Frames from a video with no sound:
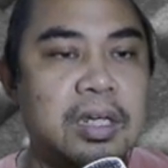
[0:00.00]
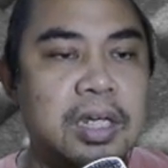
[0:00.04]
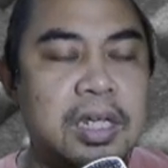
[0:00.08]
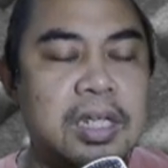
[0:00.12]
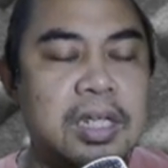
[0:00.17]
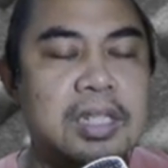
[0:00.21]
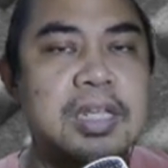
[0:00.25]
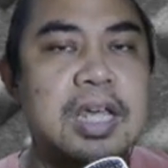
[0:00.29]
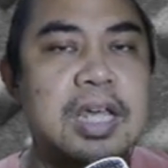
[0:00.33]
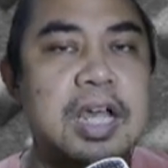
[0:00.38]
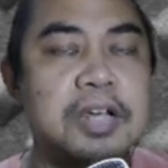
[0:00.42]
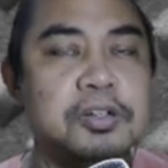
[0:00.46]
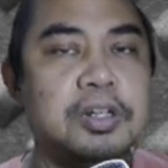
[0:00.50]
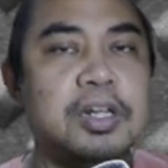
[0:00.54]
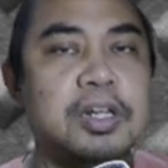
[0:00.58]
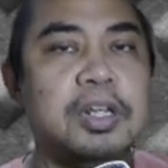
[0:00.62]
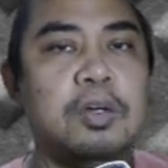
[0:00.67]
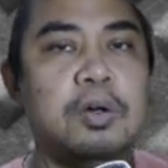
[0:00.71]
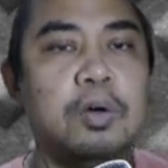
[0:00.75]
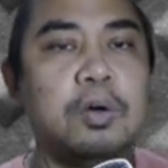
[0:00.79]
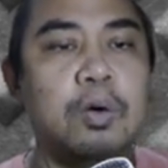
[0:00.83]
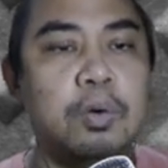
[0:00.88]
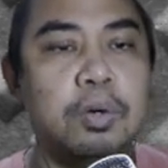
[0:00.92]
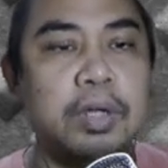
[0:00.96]
He's actually
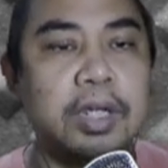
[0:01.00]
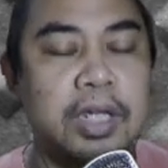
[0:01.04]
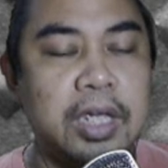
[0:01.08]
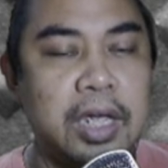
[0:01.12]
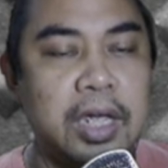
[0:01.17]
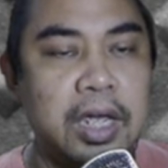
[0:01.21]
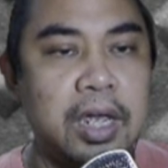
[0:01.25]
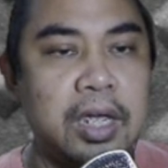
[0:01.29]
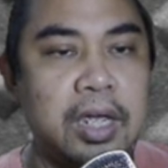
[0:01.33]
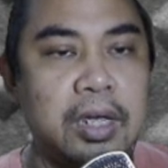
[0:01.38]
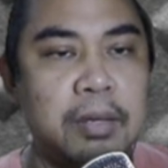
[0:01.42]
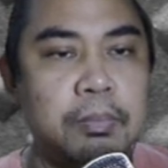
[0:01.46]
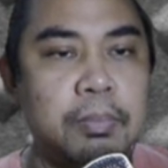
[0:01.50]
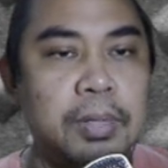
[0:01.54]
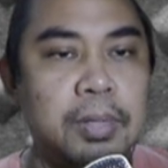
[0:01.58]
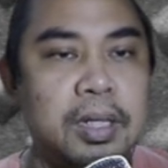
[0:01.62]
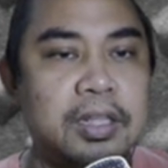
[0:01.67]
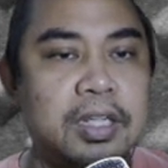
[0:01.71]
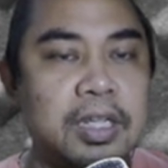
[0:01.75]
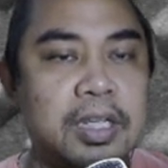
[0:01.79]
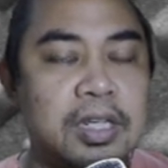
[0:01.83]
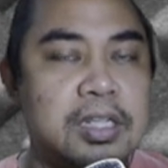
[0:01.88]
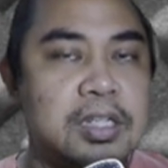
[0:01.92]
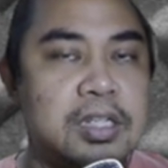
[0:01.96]
okay, but
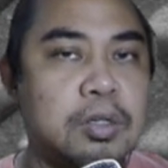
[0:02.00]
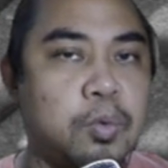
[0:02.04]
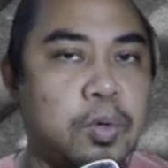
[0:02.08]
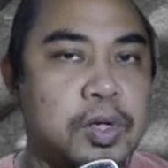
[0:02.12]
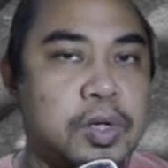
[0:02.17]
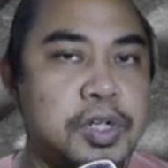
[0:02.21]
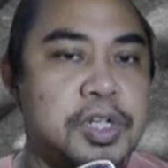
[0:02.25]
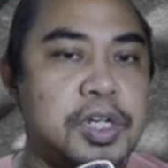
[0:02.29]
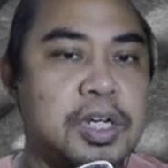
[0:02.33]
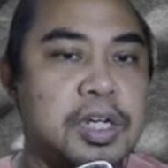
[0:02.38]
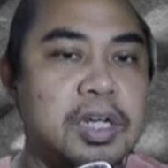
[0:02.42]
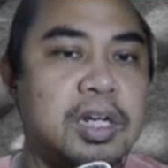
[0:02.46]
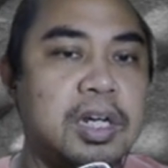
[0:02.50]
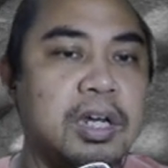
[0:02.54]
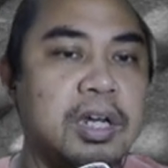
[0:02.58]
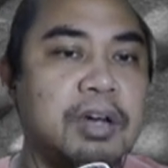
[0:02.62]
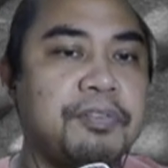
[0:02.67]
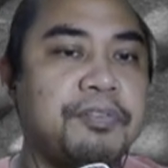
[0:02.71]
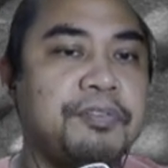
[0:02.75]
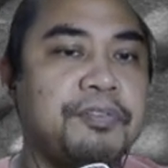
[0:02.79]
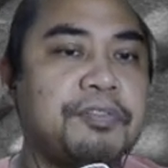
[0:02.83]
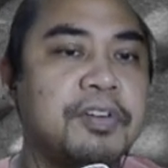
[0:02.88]
he's squishy enough